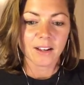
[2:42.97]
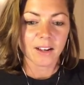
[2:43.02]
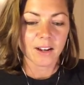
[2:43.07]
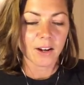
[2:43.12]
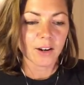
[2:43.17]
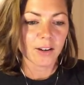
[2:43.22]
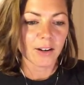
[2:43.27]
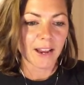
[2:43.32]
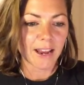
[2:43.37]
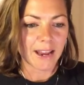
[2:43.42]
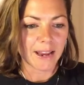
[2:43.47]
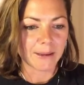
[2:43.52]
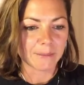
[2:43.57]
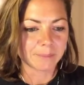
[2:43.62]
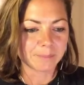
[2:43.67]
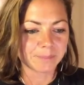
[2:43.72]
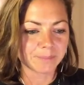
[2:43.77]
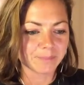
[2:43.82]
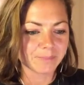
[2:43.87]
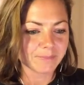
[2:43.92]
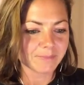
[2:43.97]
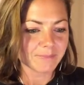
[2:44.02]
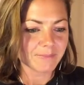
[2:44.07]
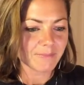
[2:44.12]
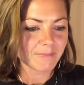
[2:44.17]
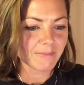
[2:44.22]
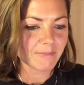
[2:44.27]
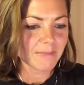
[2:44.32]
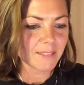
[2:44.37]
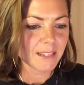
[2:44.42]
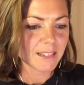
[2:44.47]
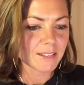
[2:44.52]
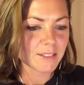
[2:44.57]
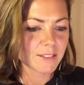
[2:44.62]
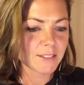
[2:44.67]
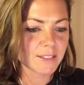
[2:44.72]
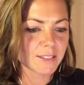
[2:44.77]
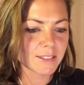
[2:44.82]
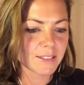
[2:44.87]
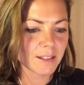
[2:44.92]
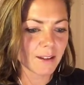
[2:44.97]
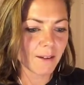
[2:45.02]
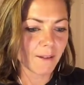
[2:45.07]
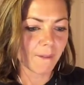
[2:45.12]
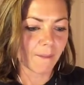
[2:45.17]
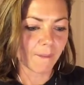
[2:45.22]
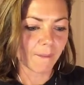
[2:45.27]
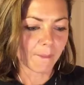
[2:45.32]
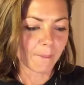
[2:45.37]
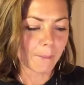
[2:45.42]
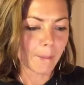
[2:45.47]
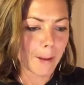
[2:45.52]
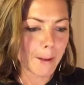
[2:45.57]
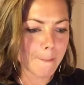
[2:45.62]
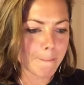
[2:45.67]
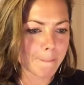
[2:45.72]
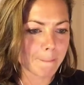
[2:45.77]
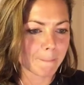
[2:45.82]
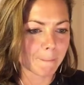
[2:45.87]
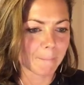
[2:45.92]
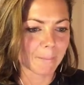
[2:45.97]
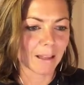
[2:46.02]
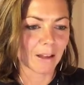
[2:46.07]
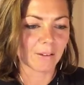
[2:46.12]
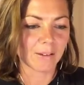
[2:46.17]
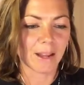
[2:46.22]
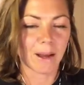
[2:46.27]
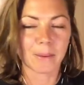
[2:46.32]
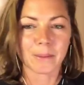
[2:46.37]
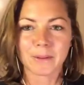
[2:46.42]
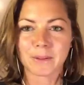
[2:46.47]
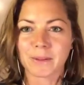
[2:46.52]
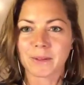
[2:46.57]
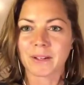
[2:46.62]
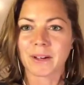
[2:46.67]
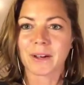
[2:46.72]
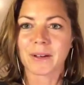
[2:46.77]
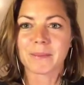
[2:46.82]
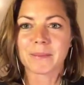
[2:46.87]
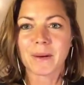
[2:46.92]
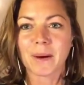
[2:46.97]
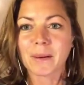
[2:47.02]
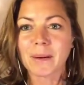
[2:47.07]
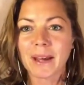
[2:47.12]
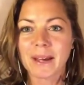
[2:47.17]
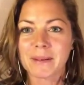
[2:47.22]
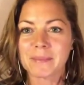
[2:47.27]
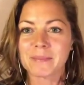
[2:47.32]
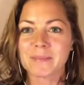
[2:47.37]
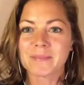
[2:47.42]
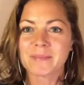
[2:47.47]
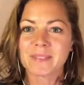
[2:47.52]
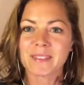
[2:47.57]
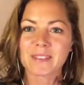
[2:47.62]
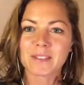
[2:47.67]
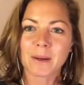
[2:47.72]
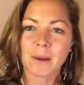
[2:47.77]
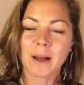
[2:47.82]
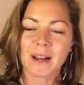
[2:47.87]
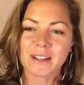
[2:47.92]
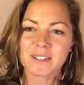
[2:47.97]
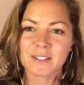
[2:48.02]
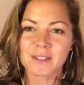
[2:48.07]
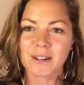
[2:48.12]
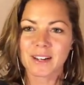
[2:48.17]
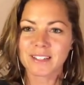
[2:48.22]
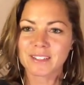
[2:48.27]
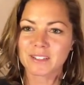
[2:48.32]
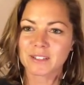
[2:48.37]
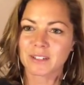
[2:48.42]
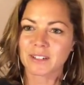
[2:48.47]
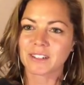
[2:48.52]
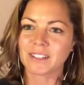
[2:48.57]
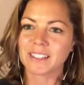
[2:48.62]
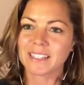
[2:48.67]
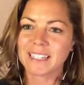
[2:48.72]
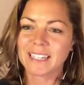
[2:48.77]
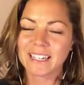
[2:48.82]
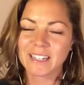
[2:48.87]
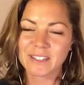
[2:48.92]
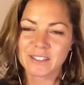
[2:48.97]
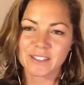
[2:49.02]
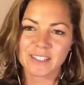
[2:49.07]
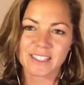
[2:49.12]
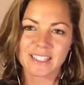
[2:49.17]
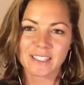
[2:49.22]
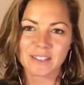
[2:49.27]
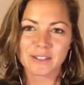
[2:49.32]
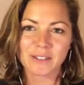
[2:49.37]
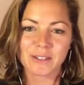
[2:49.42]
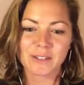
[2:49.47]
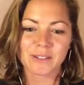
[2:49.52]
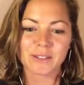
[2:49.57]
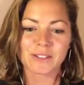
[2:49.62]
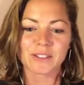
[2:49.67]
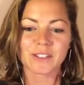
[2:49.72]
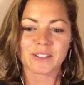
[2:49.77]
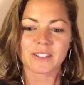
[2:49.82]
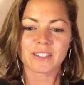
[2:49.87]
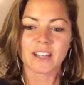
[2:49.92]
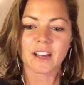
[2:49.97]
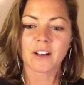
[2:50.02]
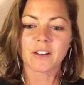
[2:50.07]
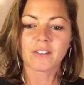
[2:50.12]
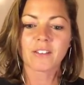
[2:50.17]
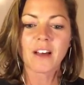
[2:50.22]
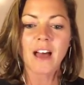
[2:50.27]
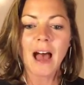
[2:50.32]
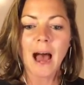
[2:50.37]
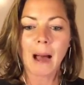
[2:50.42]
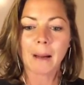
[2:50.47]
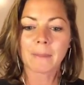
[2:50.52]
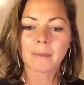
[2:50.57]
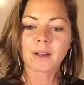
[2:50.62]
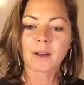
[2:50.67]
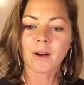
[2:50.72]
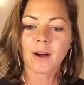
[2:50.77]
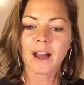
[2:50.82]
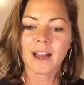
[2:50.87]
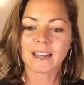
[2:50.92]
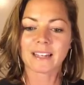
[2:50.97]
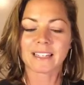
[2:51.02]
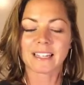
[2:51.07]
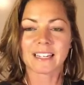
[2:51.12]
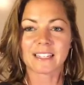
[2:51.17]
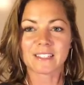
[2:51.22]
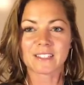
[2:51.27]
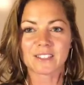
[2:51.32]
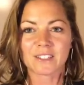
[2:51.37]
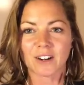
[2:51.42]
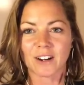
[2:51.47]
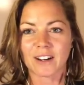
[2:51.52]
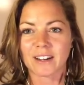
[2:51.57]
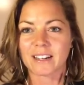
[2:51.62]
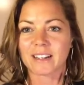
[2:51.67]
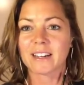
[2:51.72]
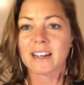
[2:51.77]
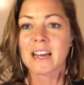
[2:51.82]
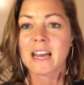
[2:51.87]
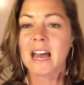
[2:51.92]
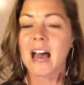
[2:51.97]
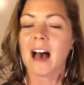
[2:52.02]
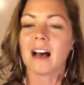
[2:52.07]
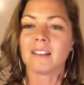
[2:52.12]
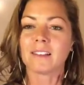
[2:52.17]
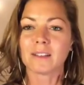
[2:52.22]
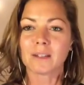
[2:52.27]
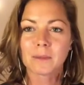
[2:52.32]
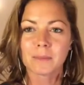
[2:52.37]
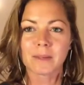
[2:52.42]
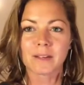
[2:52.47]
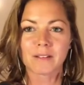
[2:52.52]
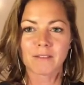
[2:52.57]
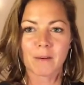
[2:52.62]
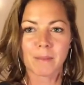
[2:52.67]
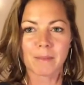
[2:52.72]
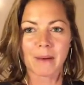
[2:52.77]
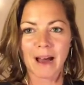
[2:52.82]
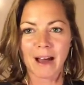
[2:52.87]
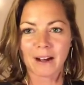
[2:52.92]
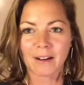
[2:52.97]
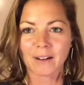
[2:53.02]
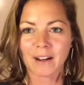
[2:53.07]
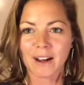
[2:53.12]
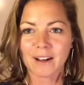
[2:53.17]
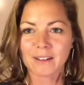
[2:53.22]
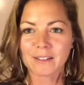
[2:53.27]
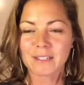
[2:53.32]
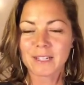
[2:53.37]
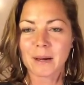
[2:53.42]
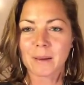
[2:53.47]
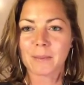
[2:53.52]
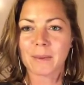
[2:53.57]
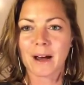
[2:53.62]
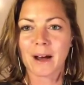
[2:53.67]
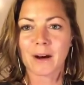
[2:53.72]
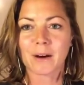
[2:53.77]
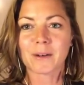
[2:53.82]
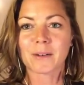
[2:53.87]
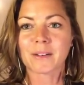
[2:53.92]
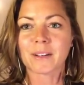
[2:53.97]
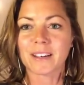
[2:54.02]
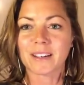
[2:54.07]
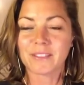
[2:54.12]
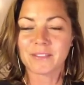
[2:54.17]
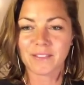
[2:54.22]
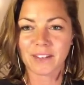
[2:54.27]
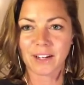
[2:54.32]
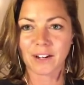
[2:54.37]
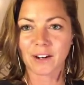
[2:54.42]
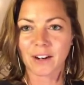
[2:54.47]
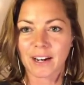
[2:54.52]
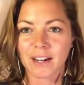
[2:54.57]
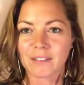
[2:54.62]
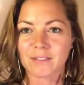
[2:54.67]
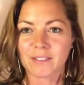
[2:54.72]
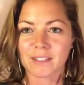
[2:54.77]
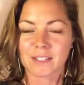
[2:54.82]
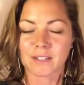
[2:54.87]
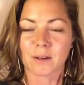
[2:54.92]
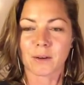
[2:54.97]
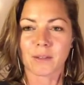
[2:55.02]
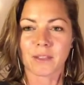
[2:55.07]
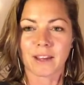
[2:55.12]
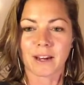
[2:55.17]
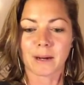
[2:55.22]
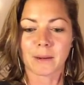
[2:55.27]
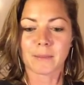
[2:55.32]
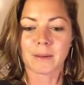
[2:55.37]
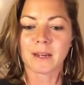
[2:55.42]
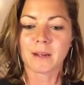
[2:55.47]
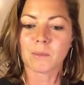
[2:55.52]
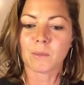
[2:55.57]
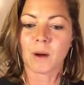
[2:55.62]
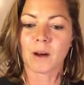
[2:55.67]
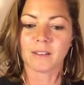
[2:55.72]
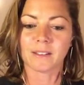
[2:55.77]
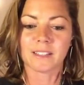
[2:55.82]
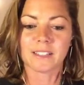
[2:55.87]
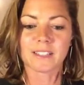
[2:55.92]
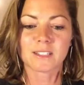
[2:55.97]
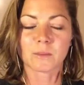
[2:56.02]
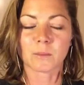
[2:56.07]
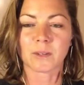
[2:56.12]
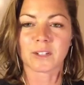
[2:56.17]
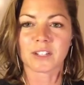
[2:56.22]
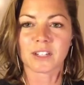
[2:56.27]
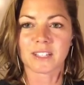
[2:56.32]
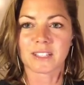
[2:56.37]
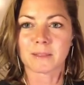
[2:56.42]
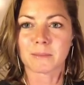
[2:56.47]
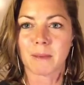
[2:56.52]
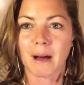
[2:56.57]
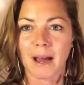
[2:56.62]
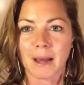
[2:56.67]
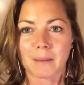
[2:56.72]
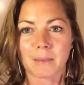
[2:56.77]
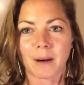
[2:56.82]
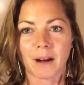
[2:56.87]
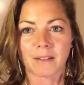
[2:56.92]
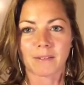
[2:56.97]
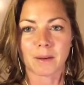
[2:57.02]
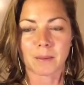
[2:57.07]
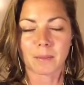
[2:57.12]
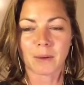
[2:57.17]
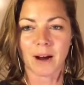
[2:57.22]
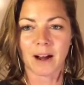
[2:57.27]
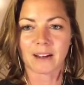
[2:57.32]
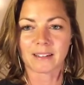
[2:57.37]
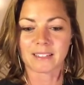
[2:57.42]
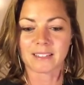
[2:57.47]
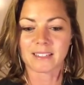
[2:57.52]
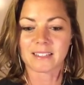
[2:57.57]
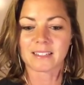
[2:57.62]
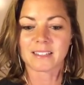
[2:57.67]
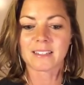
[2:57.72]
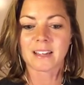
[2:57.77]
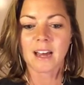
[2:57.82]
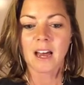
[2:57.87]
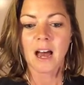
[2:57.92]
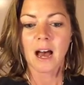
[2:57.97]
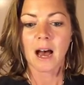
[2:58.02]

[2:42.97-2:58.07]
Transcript: All right. So, we're doing good. Okay. So as you guys trickle in here, just introduce yourself. I'm going to go ahead and get started. A little bit of a background about Invigorate Physical Therapy and Wellness, which is my private practice.